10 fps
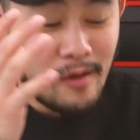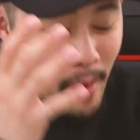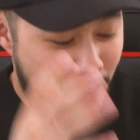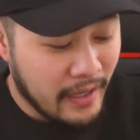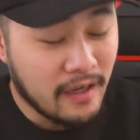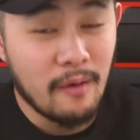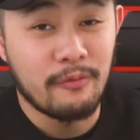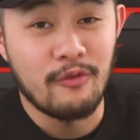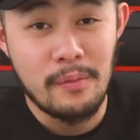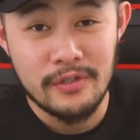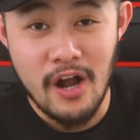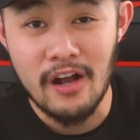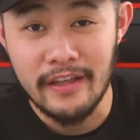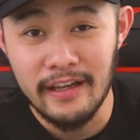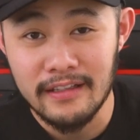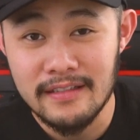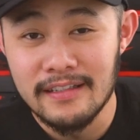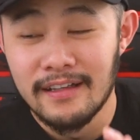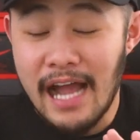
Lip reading: a pickup from StockX.